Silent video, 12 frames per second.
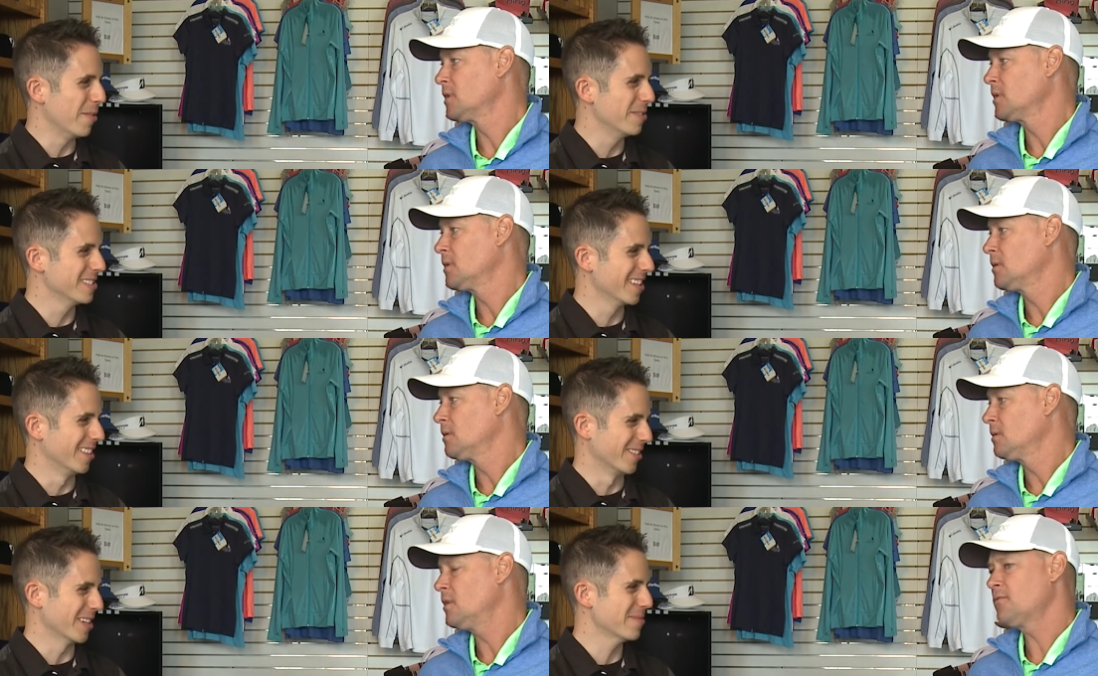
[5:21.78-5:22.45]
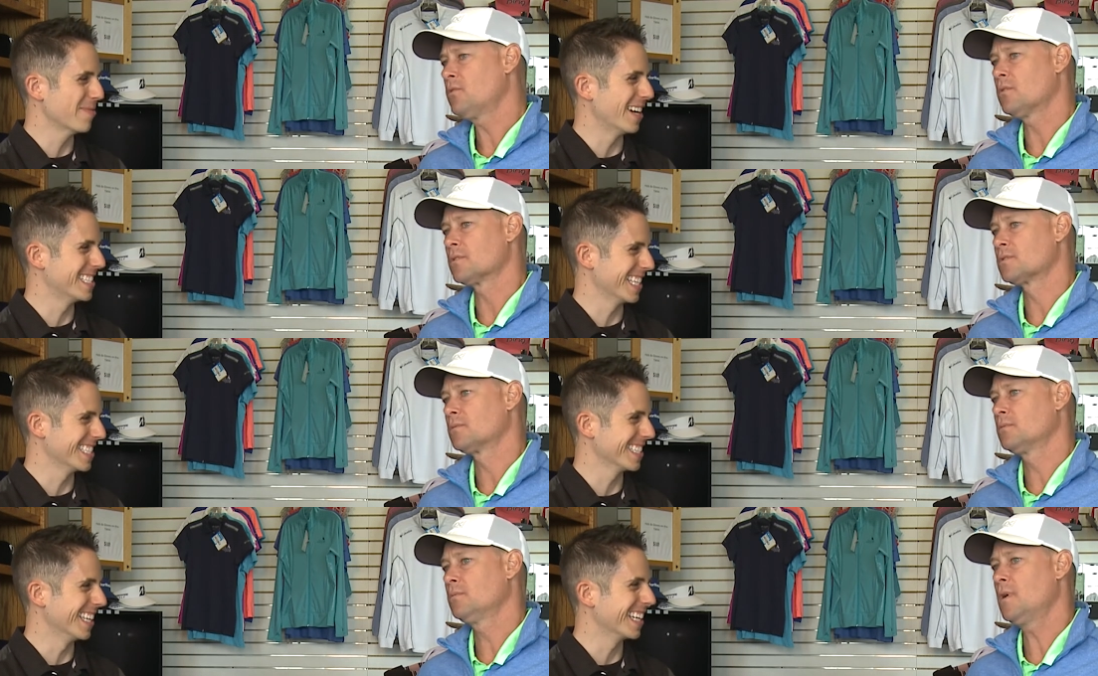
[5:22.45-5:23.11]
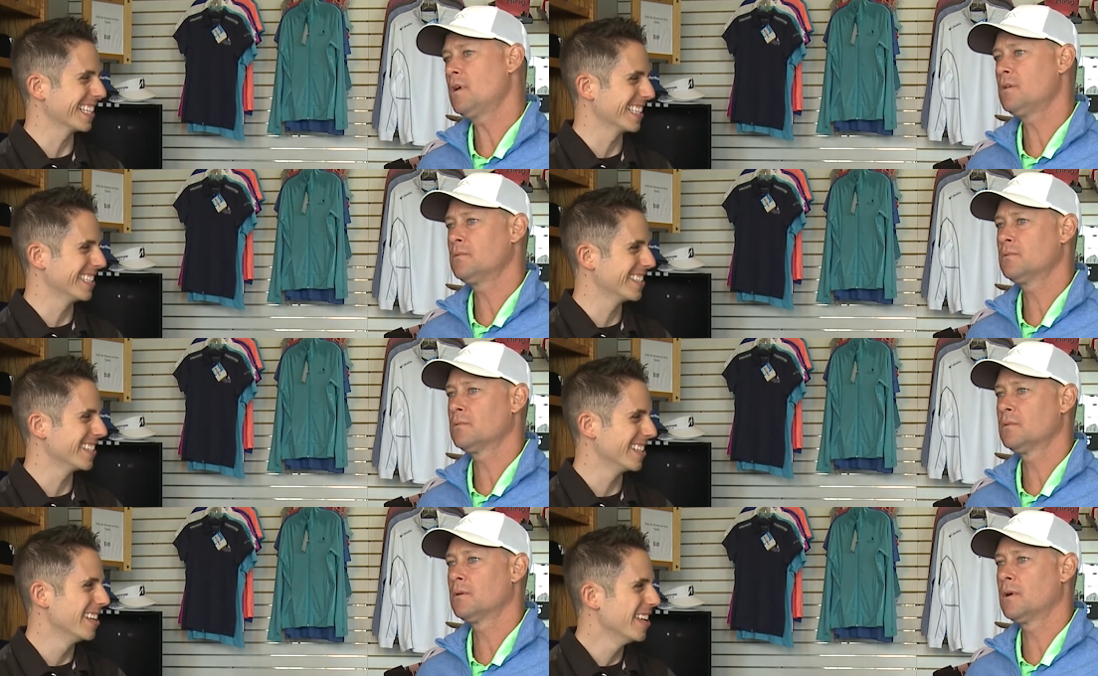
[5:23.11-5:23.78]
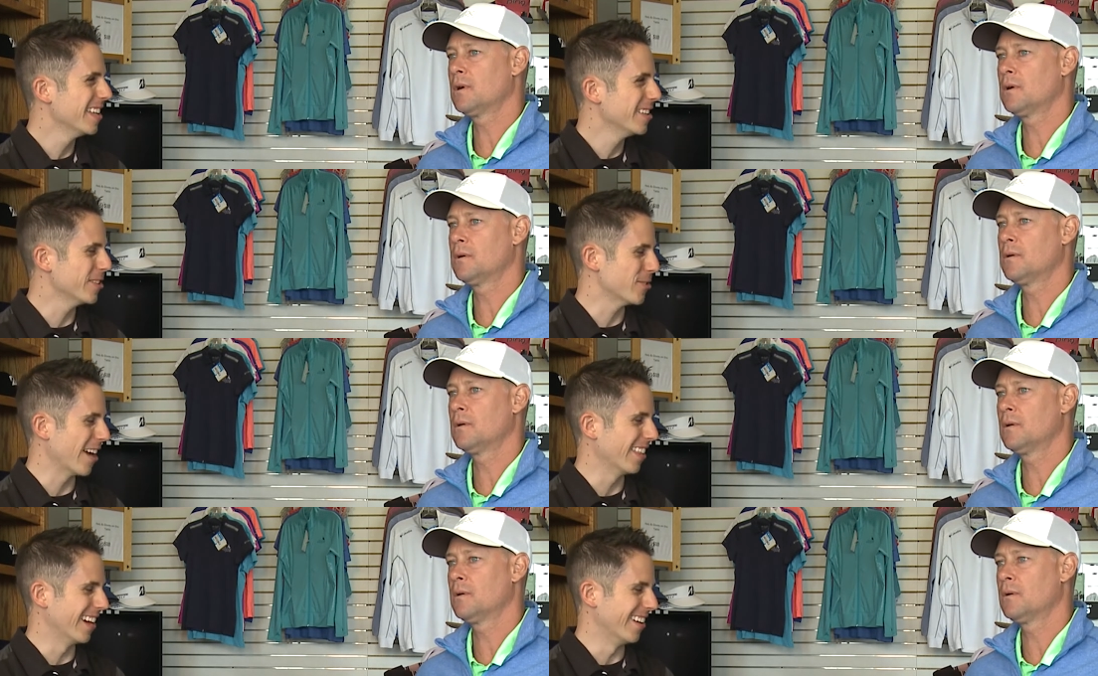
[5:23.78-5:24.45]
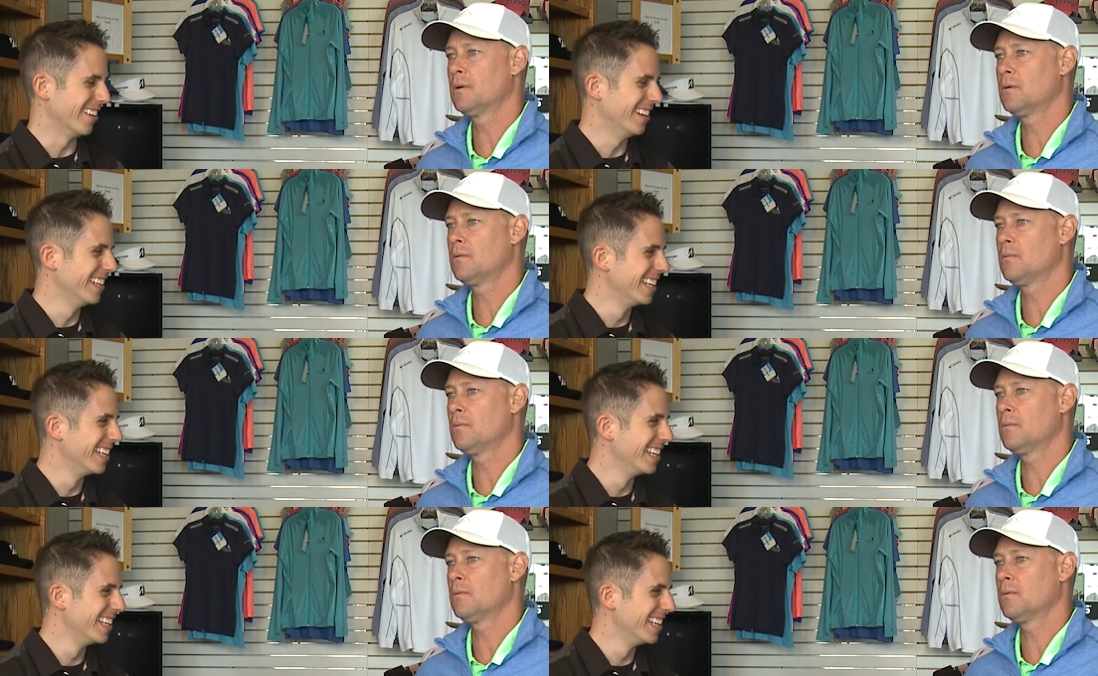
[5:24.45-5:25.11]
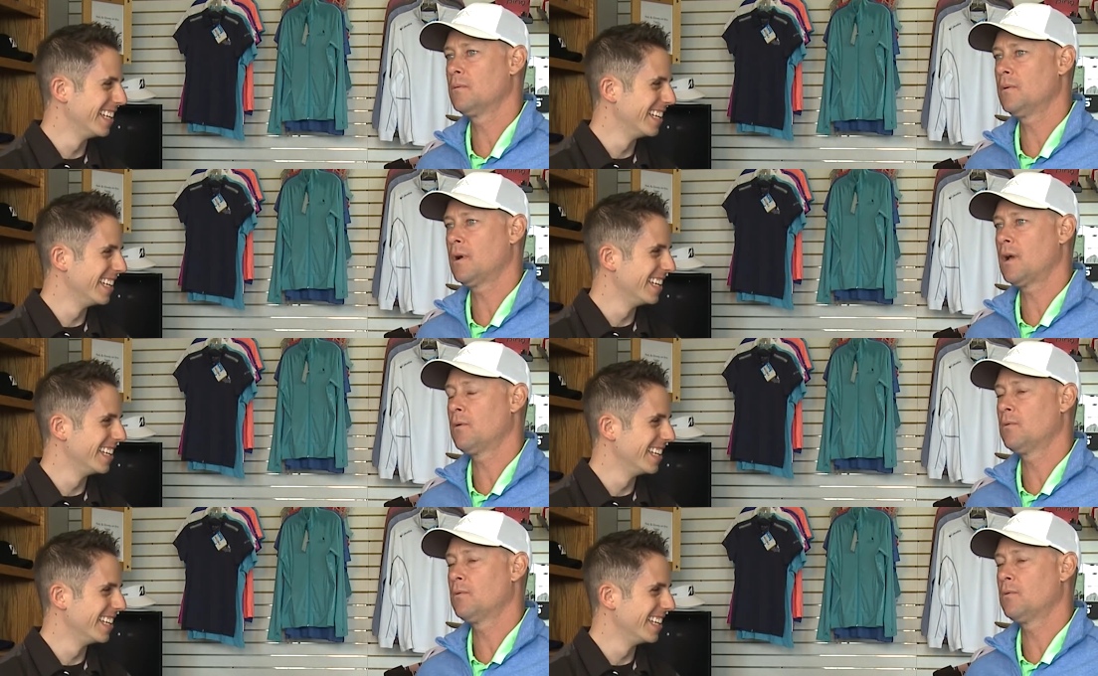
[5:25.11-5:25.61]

Speaker 1: what was the learning process like and the trial and error? Well, I